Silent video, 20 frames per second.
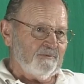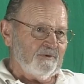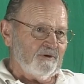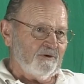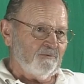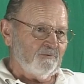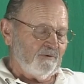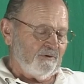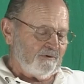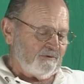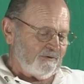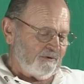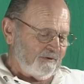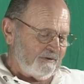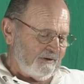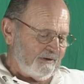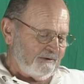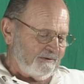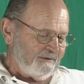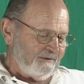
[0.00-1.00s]
You know, I worked on oh,
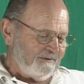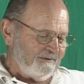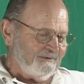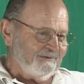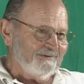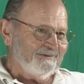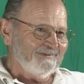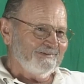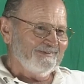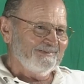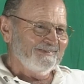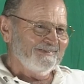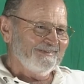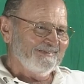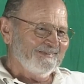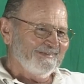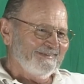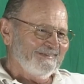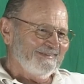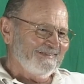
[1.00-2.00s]
that. That's right, the
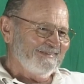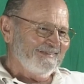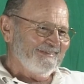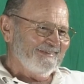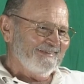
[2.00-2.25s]
Optimus Club.